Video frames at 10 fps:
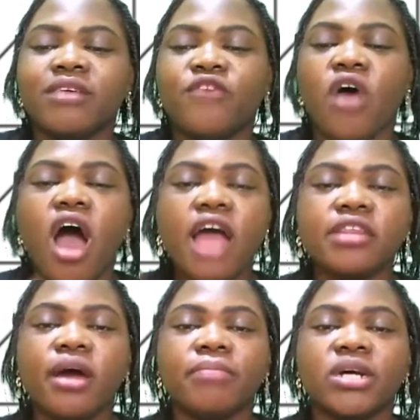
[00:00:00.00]
for
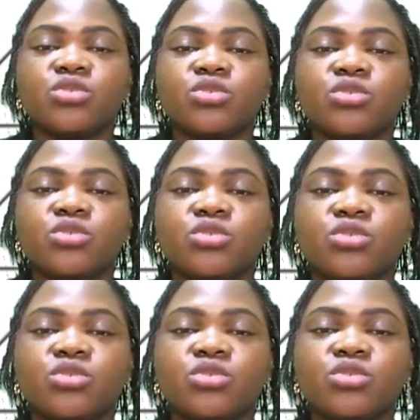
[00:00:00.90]
odd numbers, we
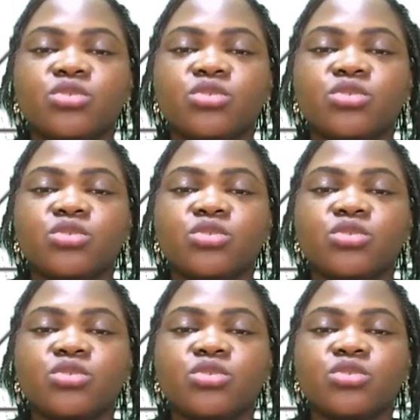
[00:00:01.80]
add what?
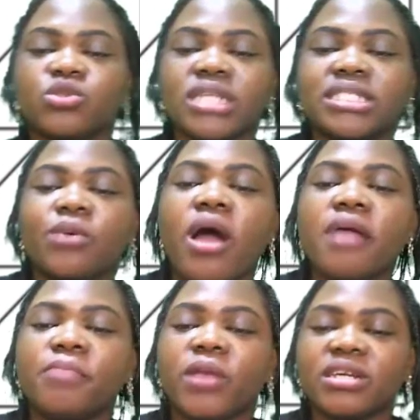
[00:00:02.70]
3. So 21
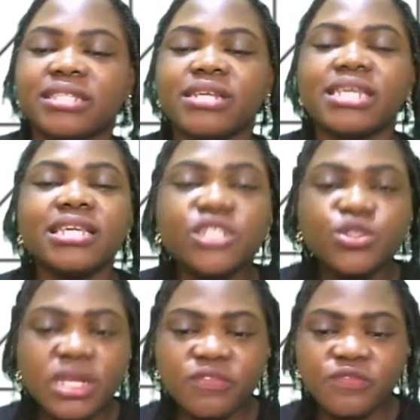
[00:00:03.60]
plus 3 is
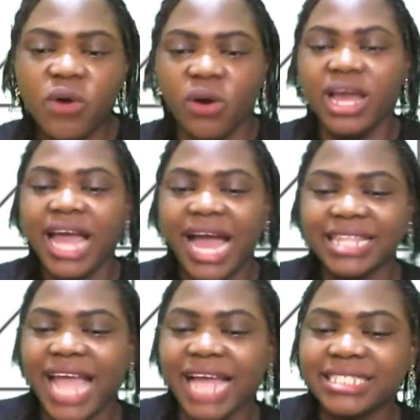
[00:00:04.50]
24.
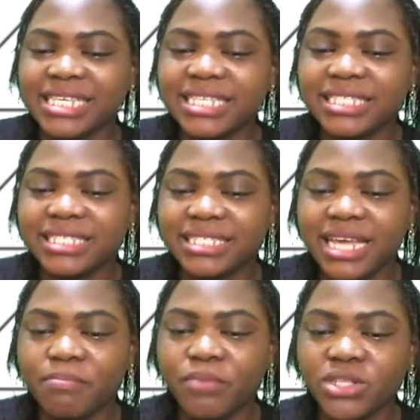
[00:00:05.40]
And that is
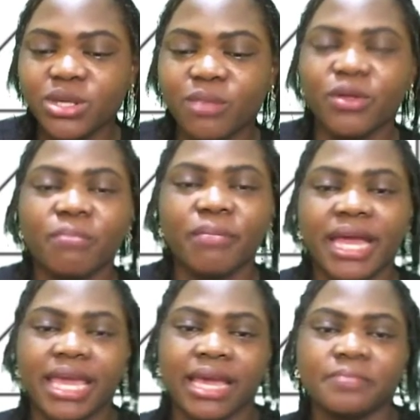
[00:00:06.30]
the bottom
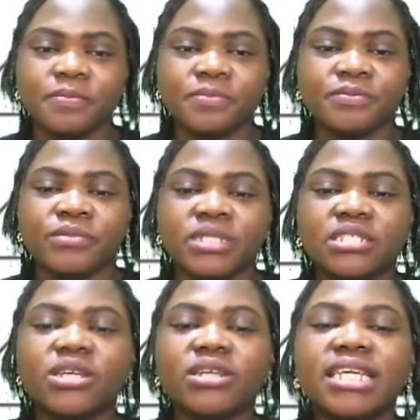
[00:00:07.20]
number here.
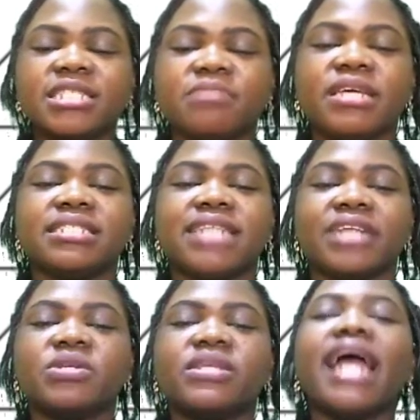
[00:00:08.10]
So this means
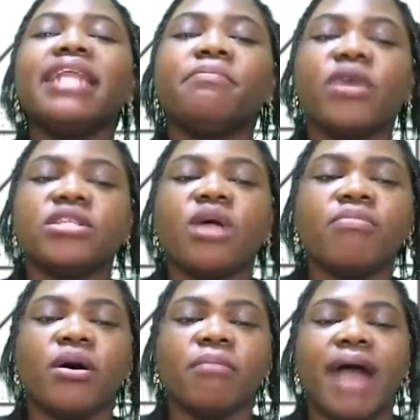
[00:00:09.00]
that to get the
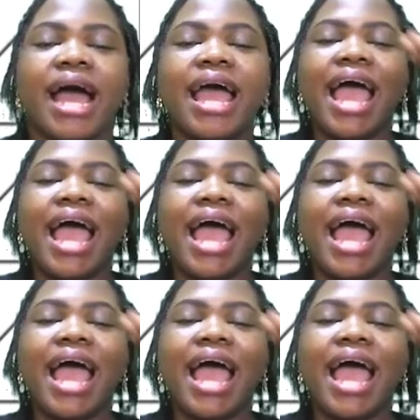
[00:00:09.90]
bottom number,